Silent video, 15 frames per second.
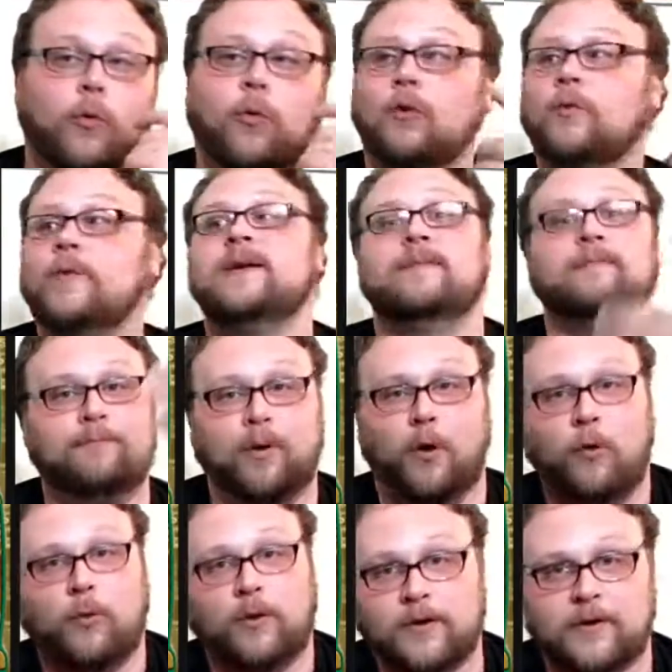or we can
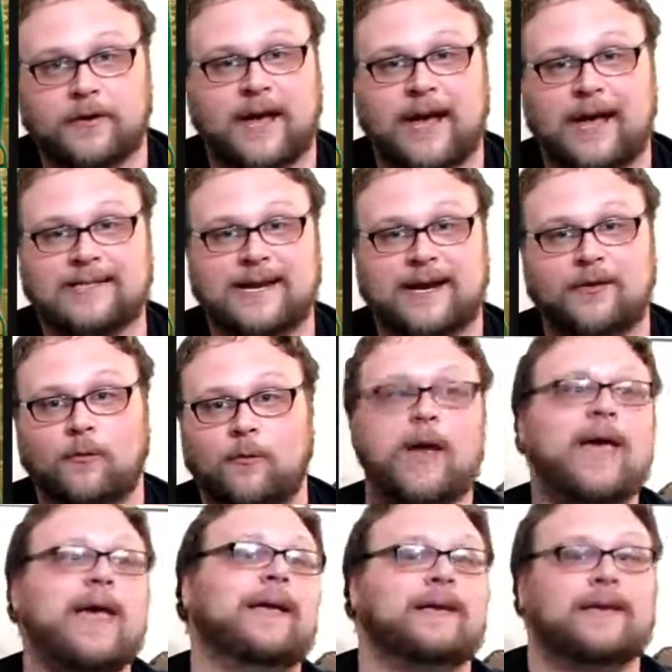bolt one of their guys out of the
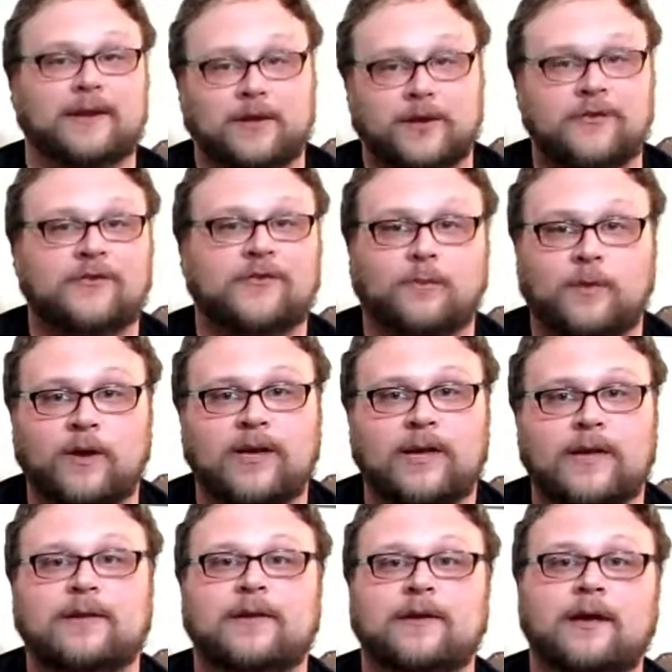way and get a good swing
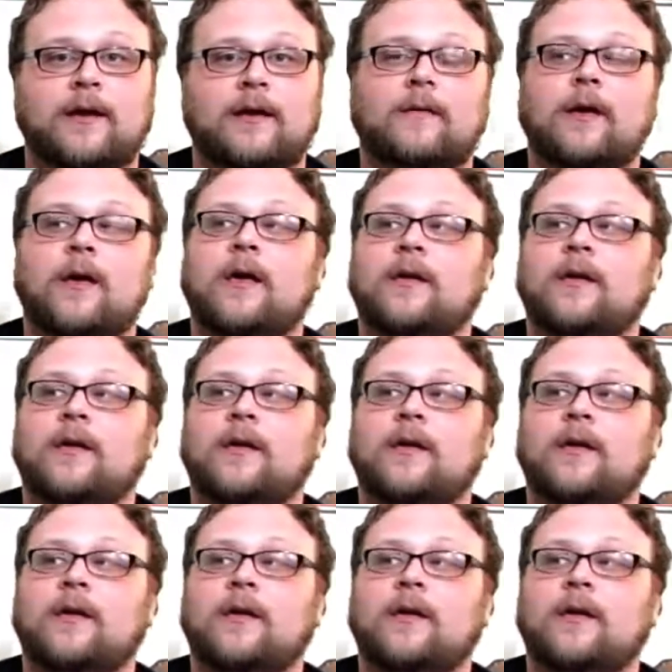in, you know.